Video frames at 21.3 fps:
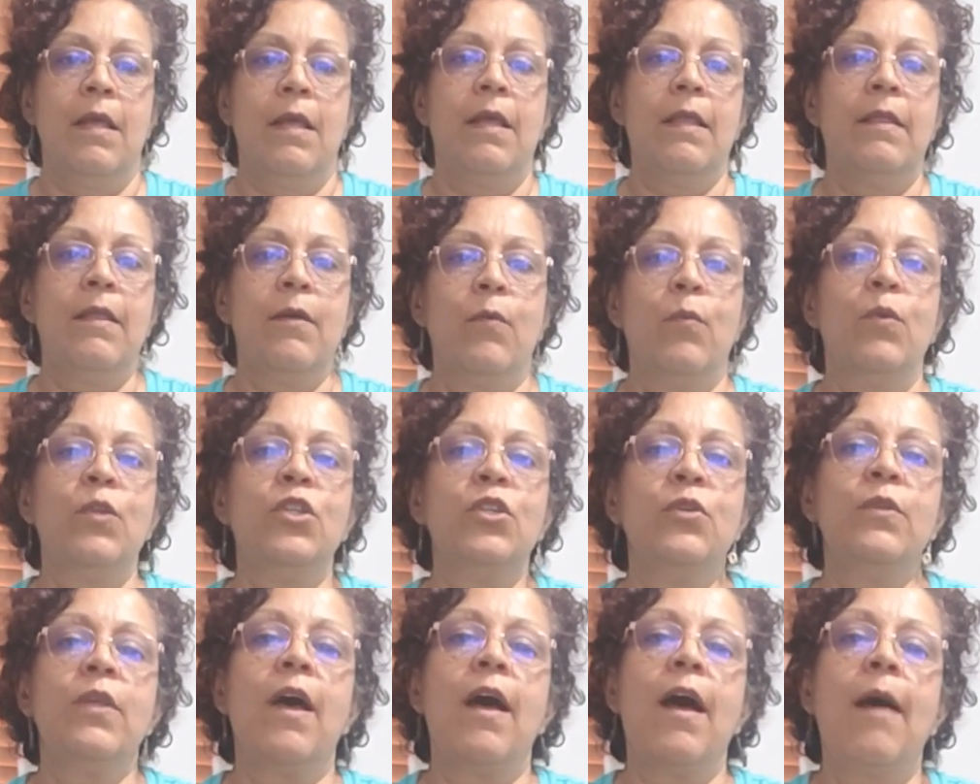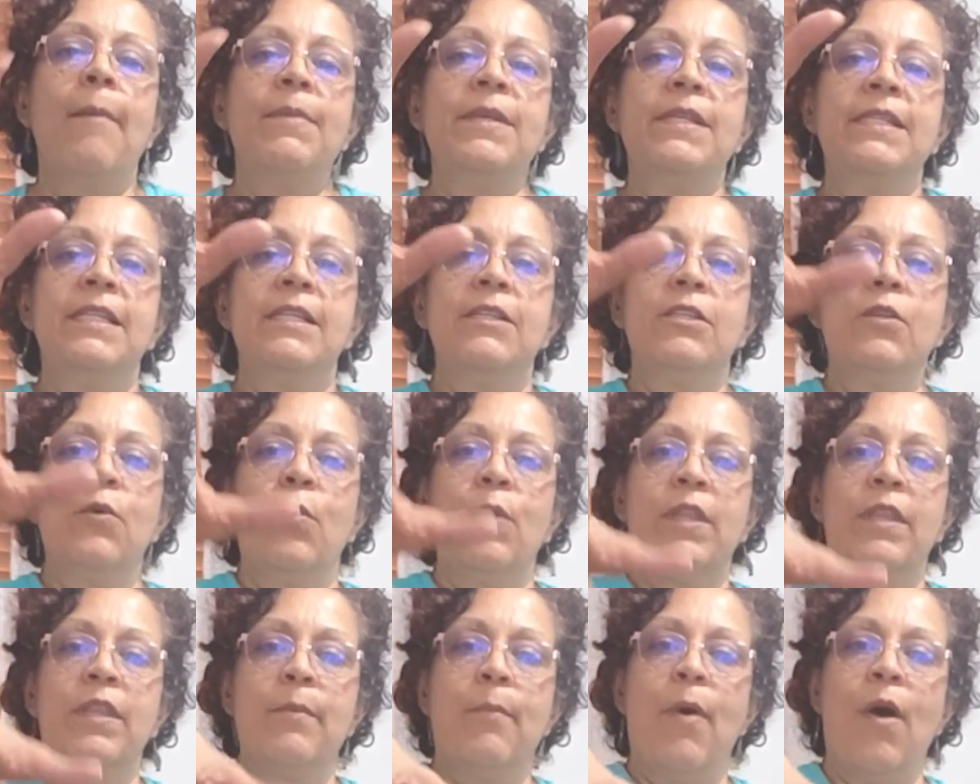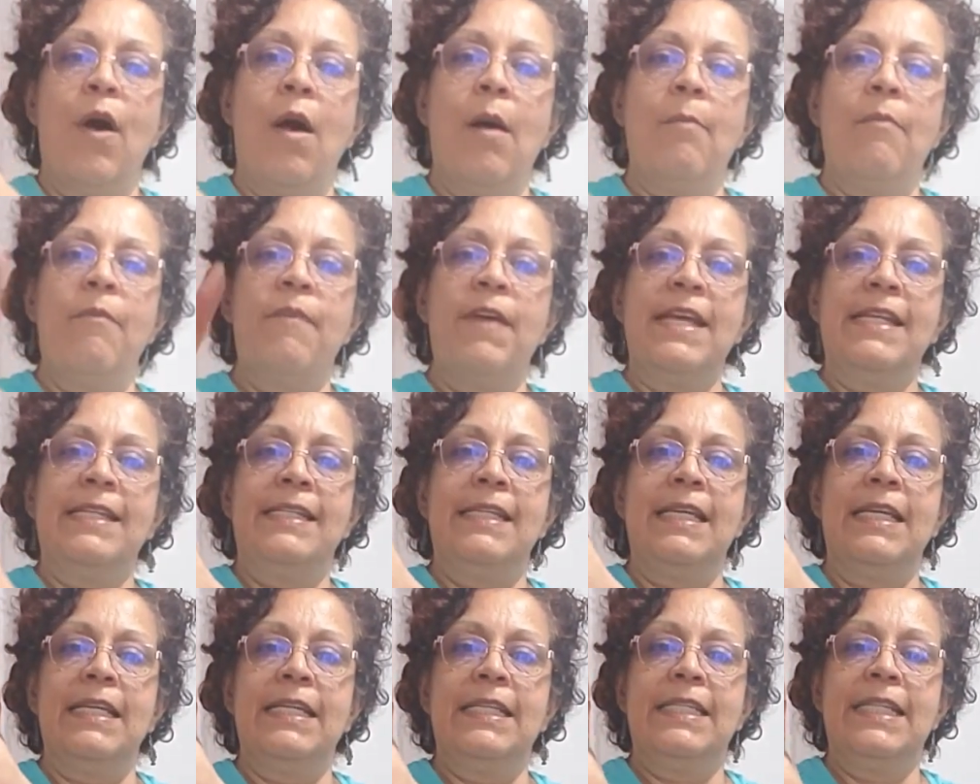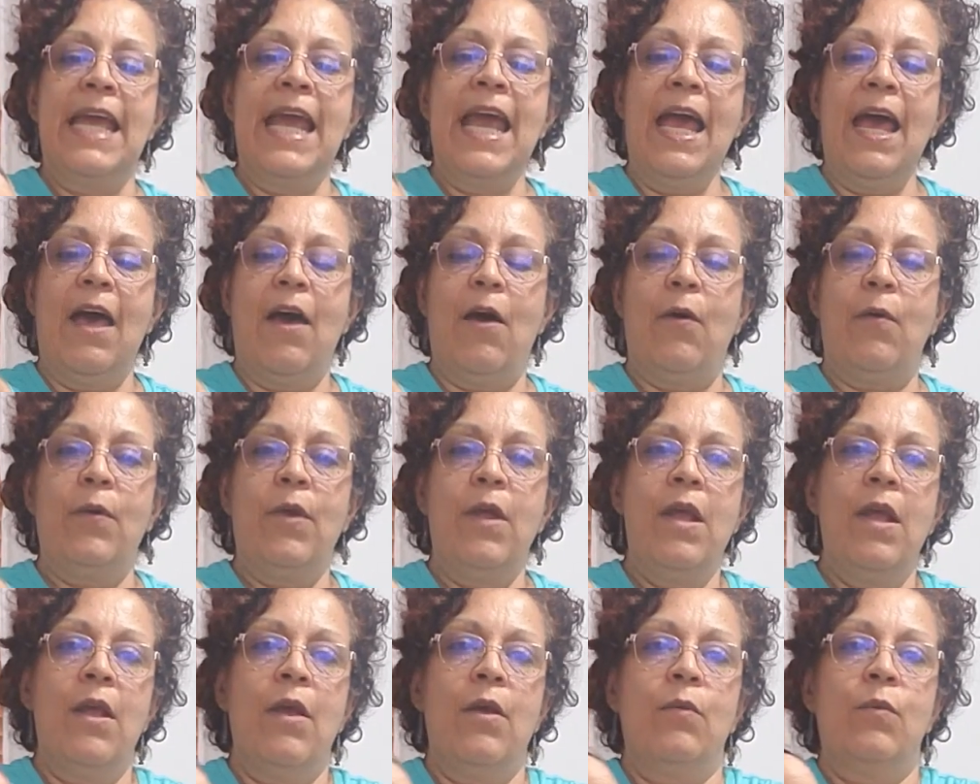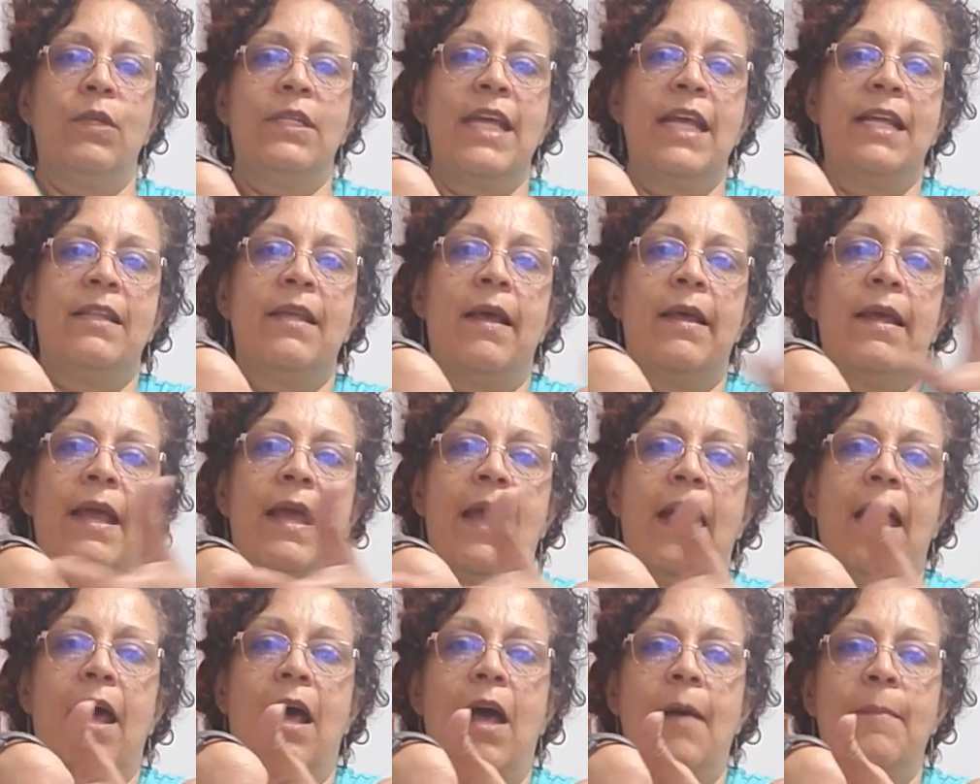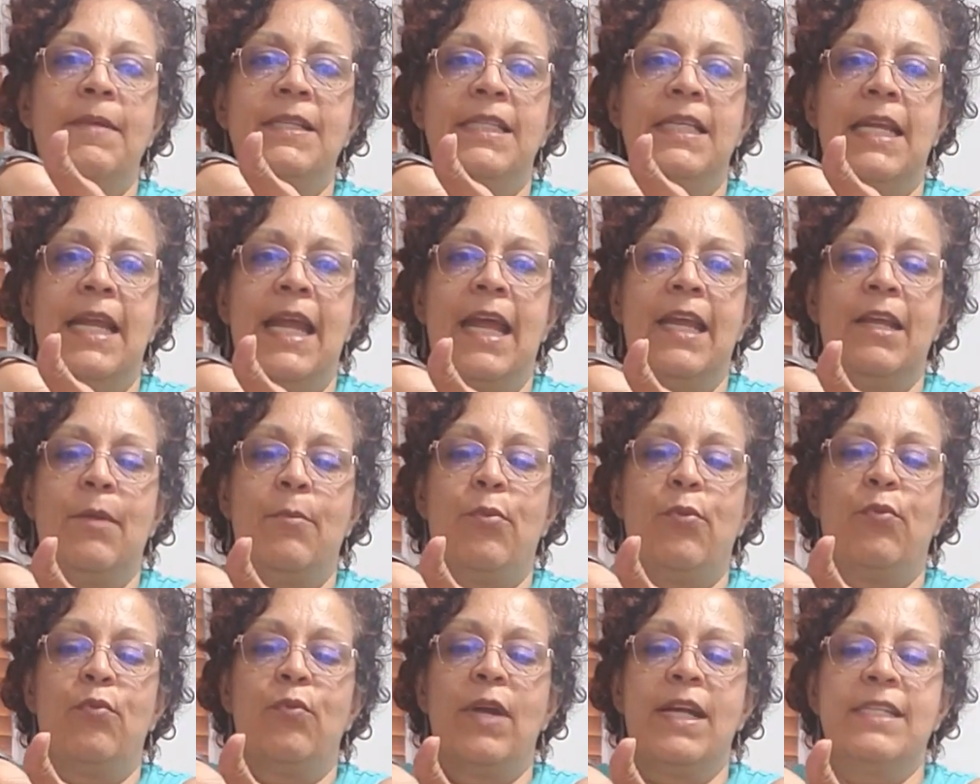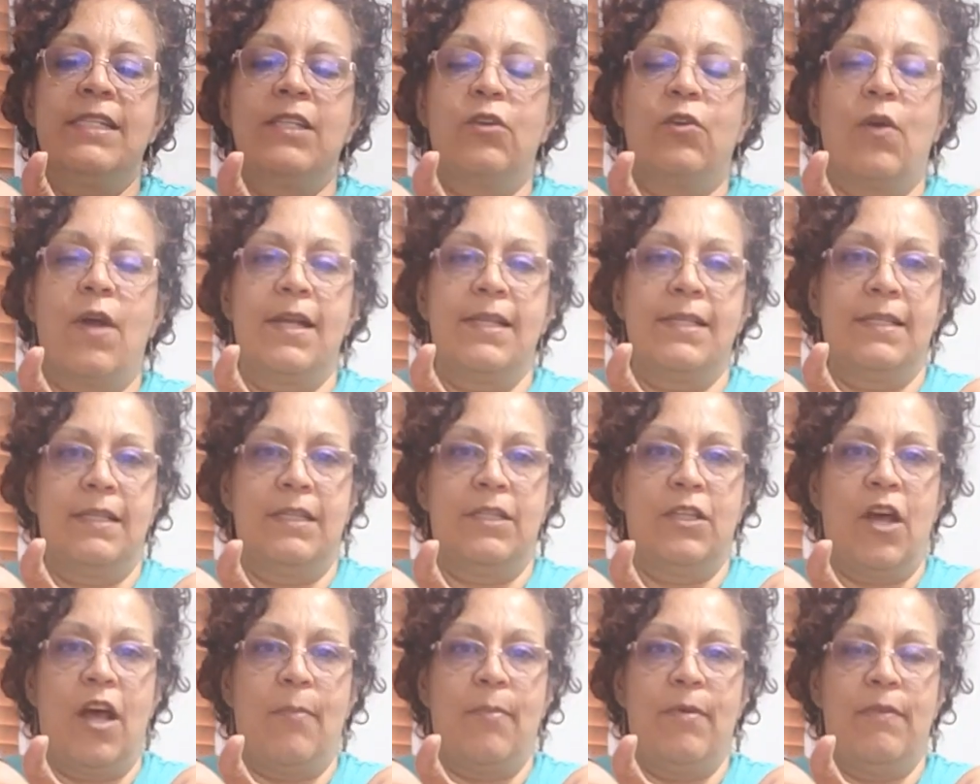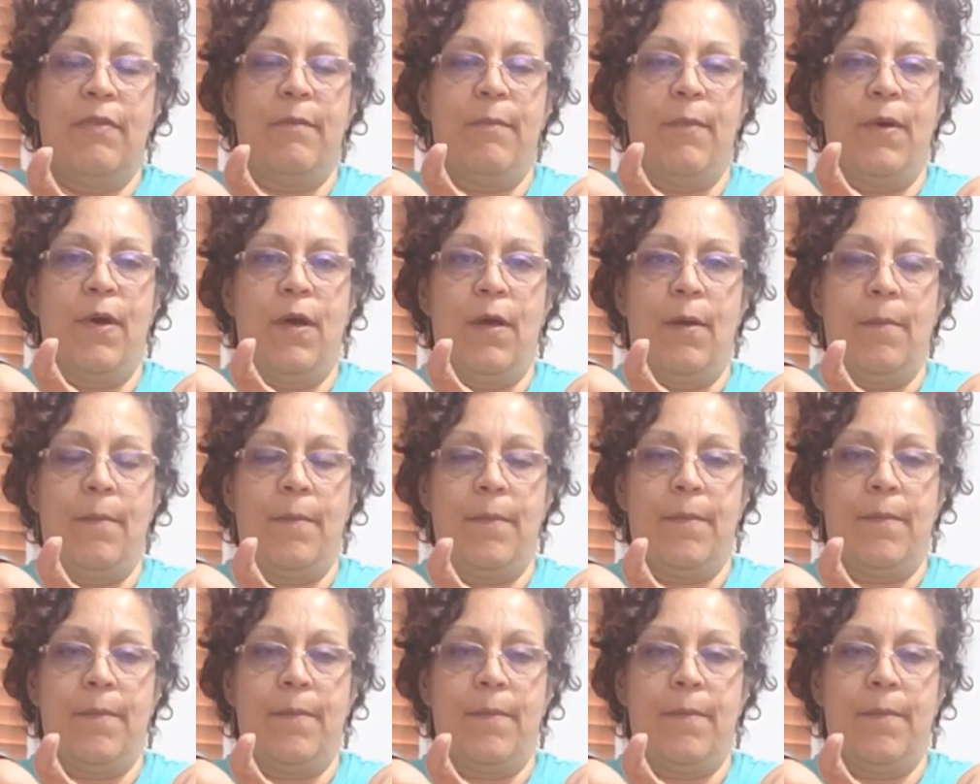And then we'll do the opposite. So with the palm facing down, we'll take the opposite hand and press across the top of the palm.